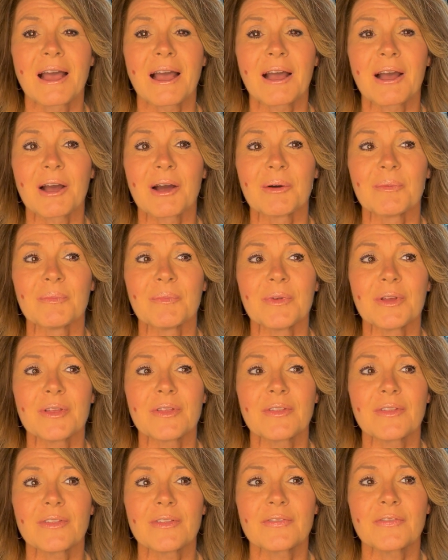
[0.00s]

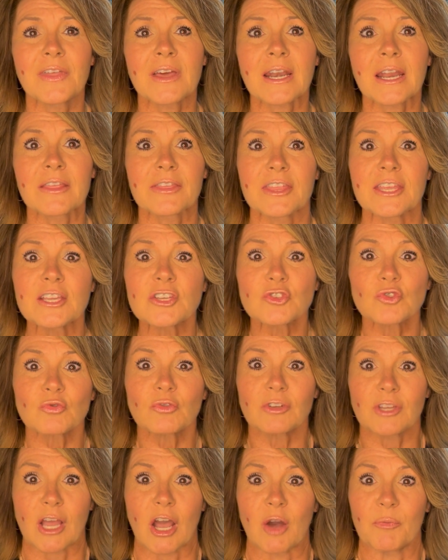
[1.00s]
That I think is
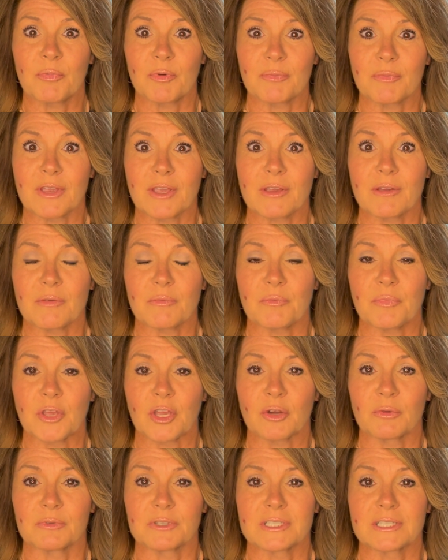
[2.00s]
really helping me be
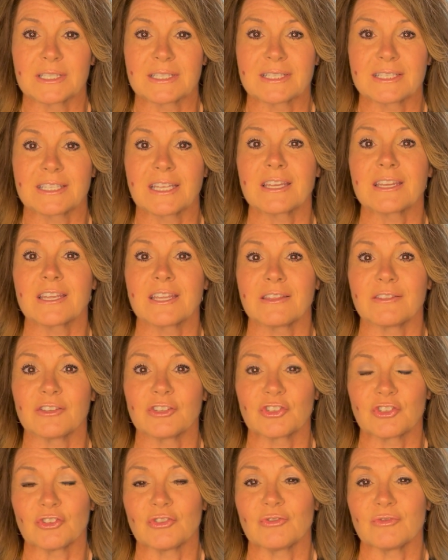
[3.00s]
able to sit in the
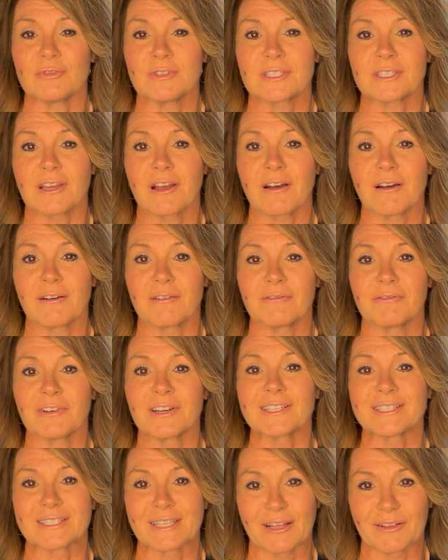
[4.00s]
shoes of
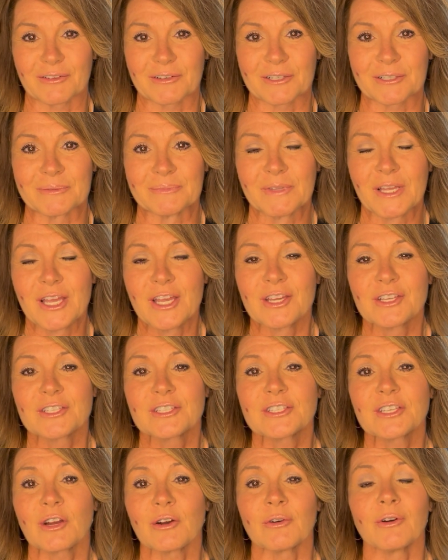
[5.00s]
a seller.
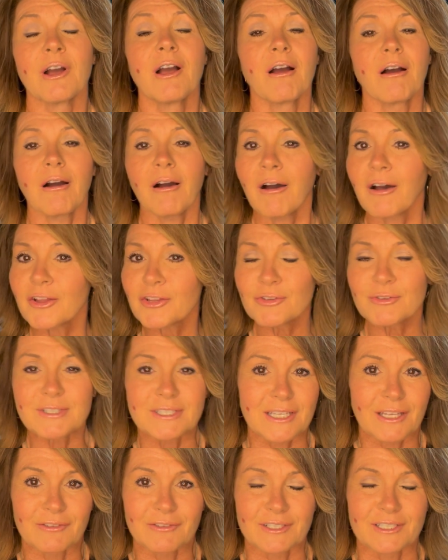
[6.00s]
So all you
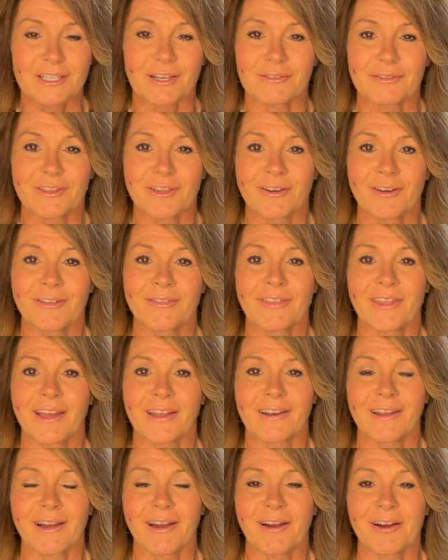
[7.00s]
sellers out there
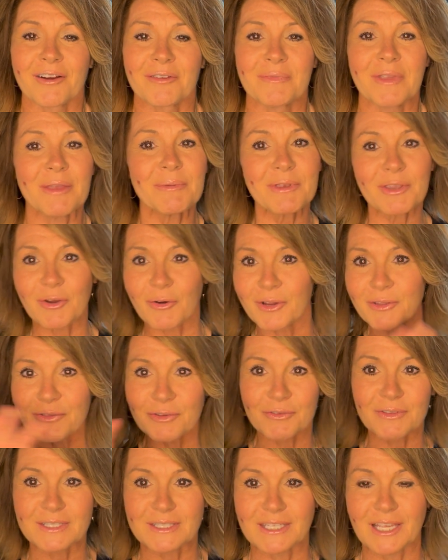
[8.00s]
that are maybe going
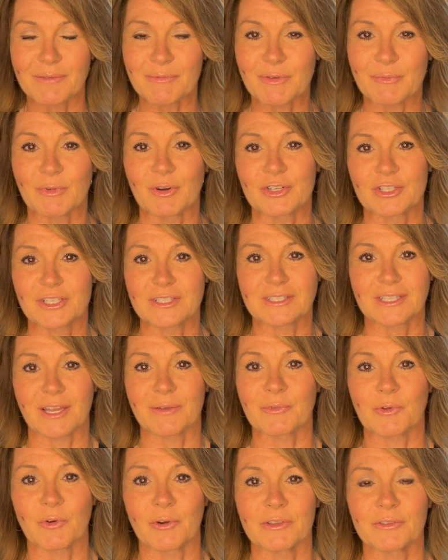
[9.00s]
through the same emotions
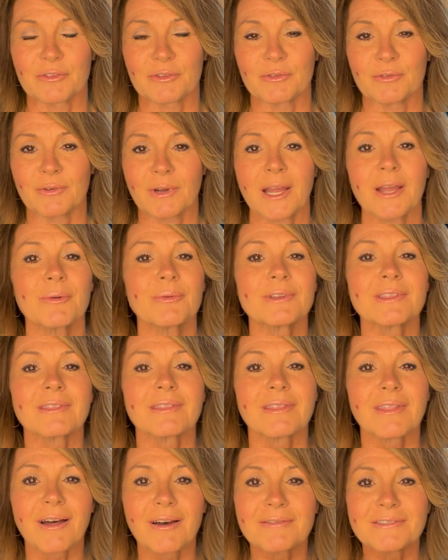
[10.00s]
I'm going through, I
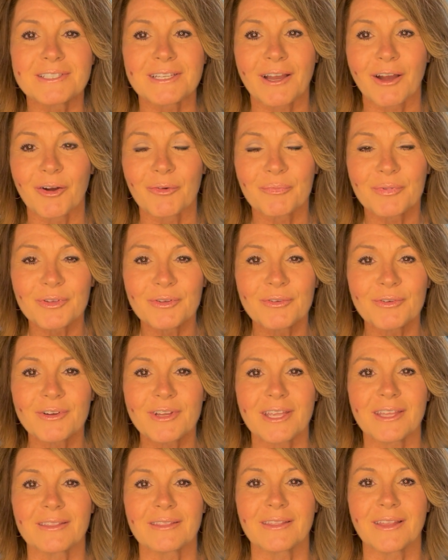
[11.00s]
would love to help you
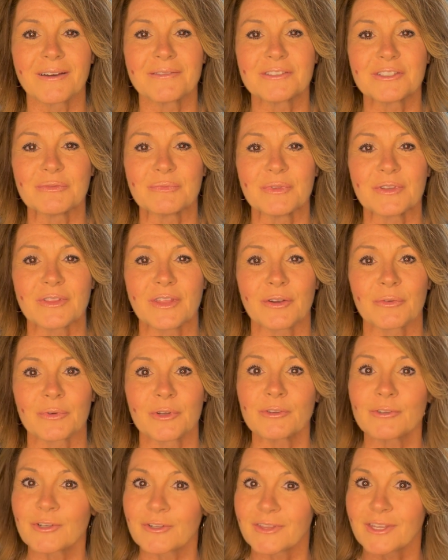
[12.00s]
and love to be that
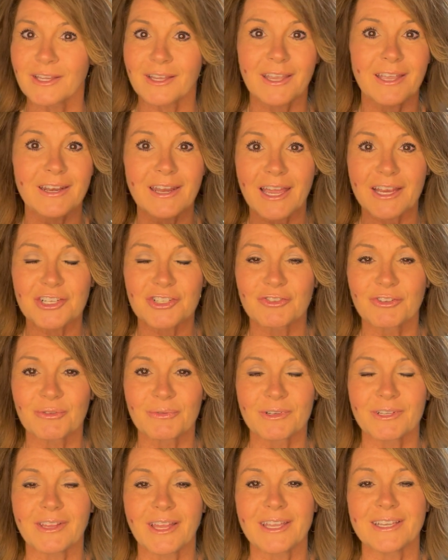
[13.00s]
realtor that can actually
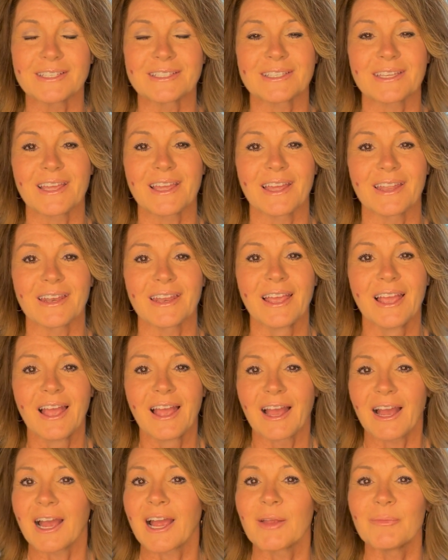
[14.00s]
relate. And
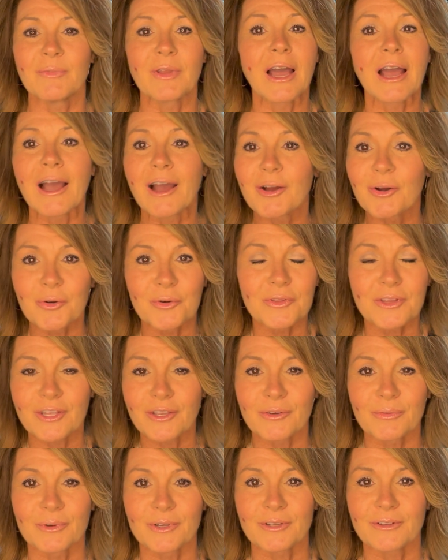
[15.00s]
I'm not
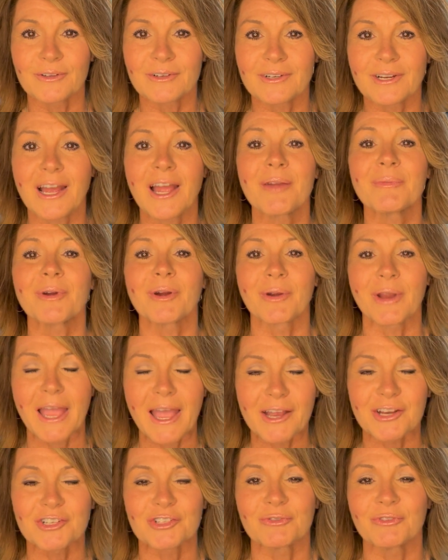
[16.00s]
only a realtor, I'm an
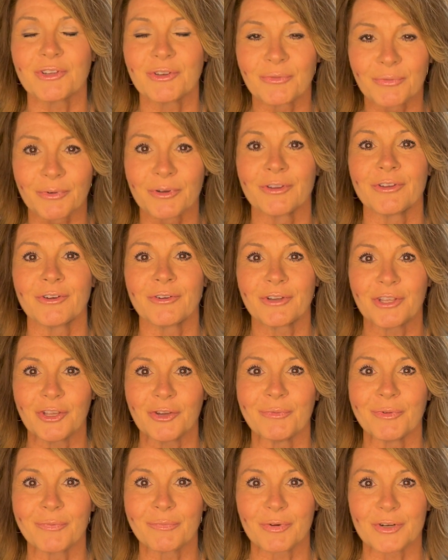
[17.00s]
actually real
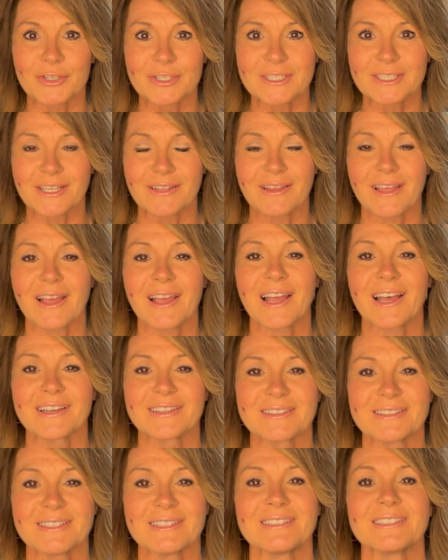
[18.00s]
human person that
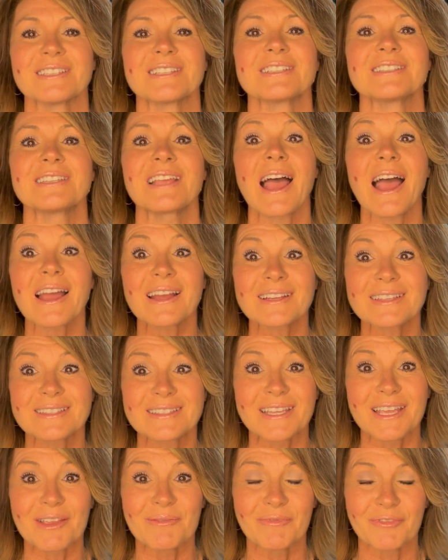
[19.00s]
has these exact
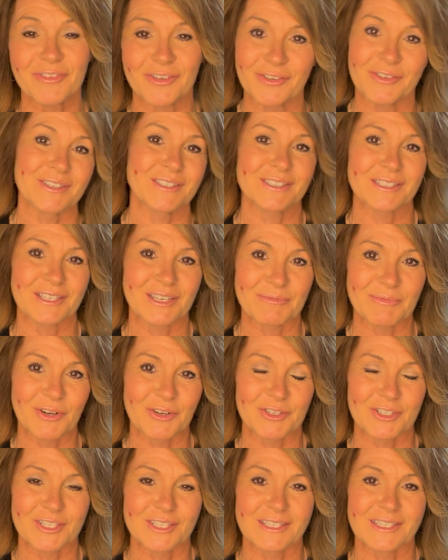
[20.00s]
same feelings and
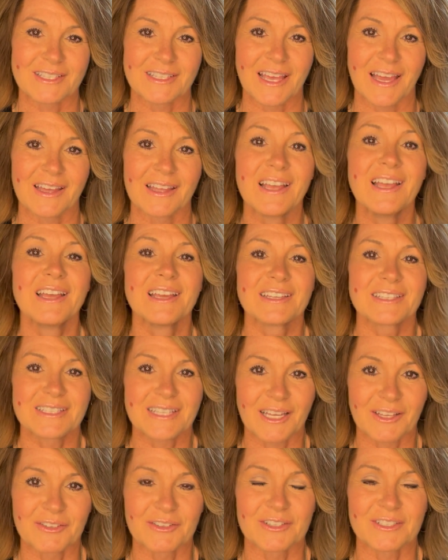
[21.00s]
emotions that
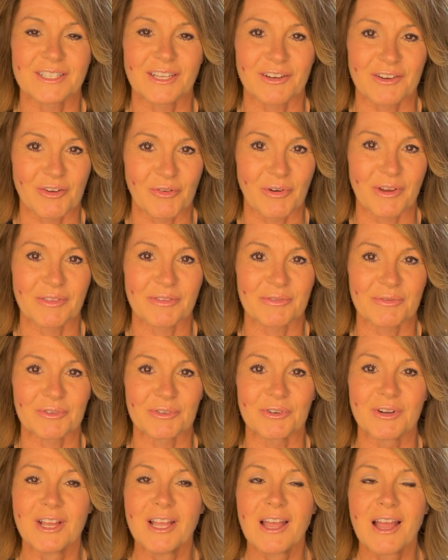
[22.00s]
sellers are going
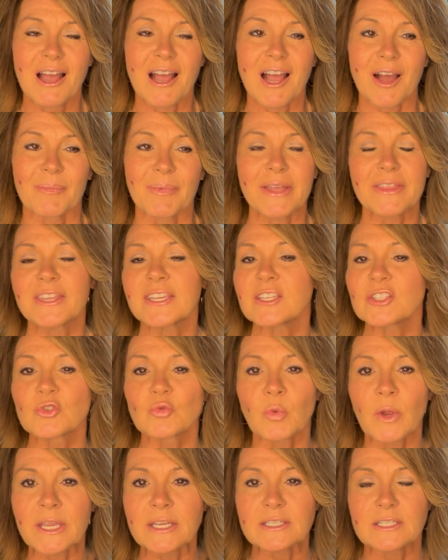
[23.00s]
through. I think it's
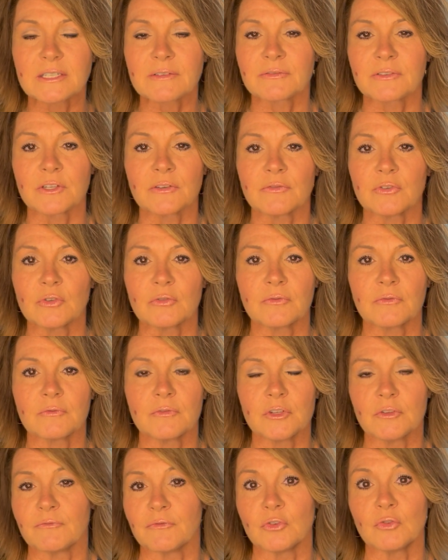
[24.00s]
way different
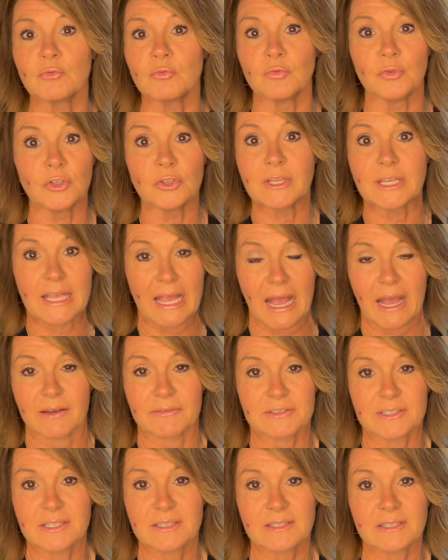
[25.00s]
if you really
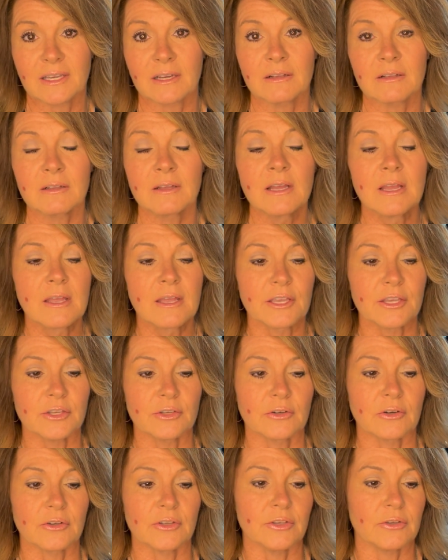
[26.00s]
have to sell,
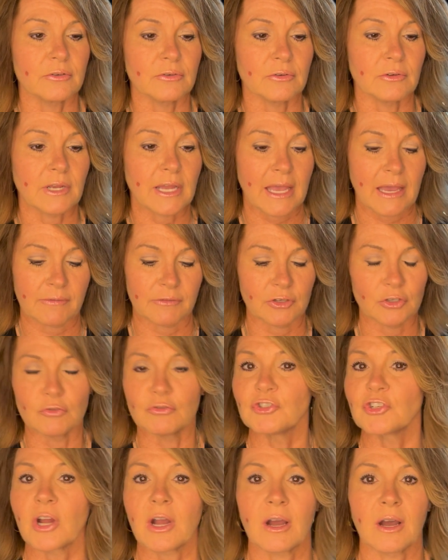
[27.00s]
you have a new
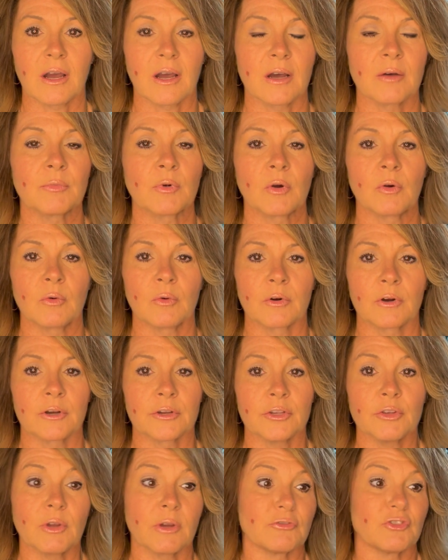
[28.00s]
job or
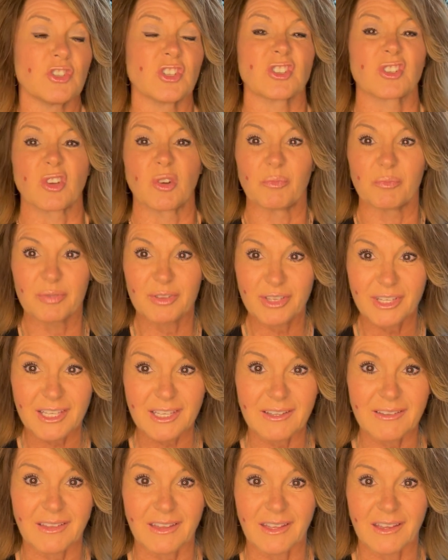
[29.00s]
you have just
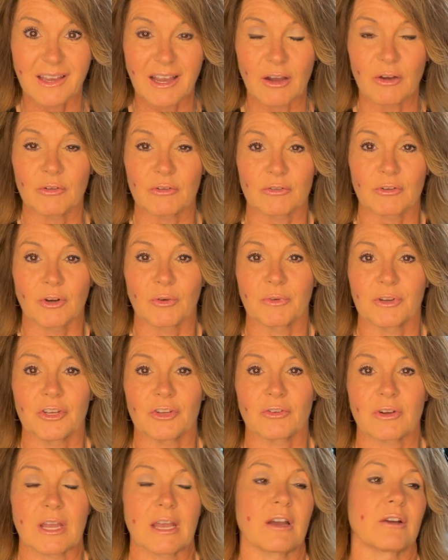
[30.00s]
completely outgrown
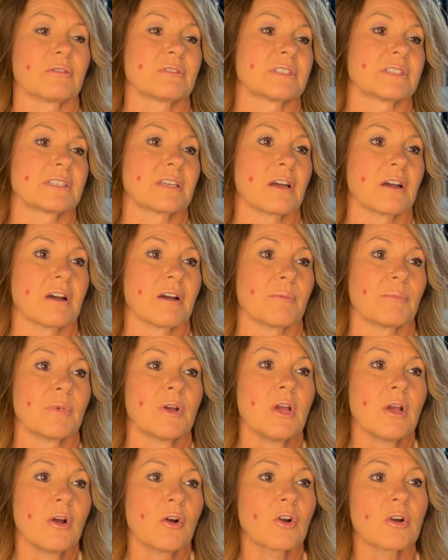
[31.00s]
your house,
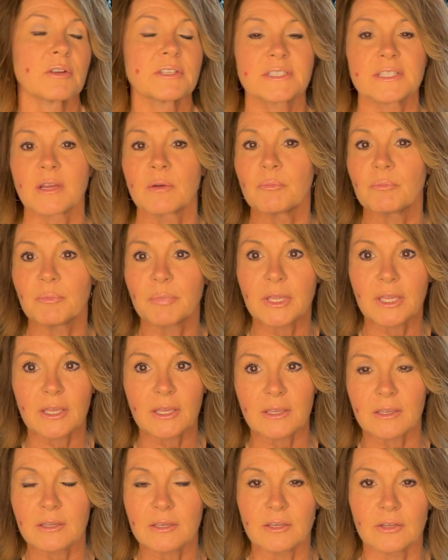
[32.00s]
or some
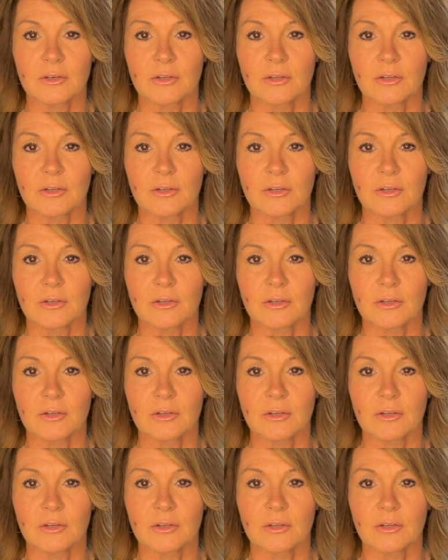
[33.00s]
big,